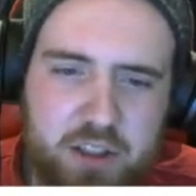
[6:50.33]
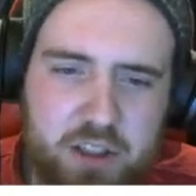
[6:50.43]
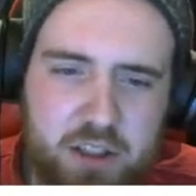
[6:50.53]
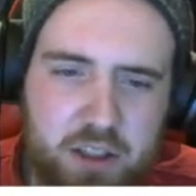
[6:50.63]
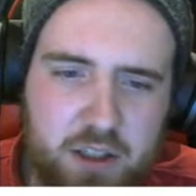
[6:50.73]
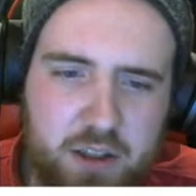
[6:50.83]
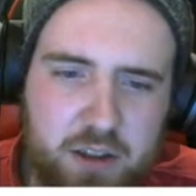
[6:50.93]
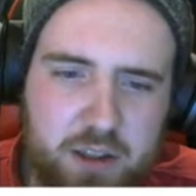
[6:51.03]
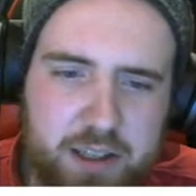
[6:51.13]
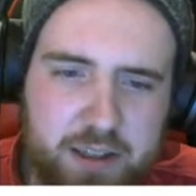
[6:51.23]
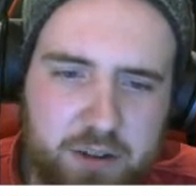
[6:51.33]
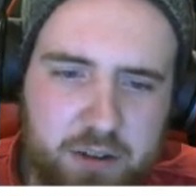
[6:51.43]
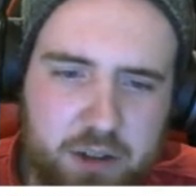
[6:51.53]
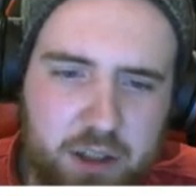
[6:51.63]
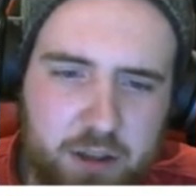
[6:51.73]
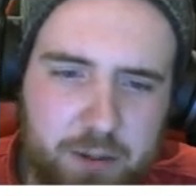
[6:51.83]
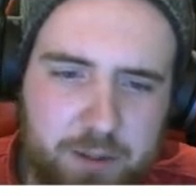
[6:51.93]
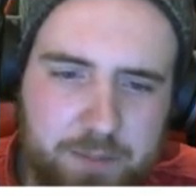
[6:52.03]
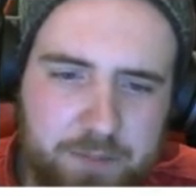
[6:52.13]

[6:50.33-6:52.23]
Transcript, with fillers: in the heater, shall we?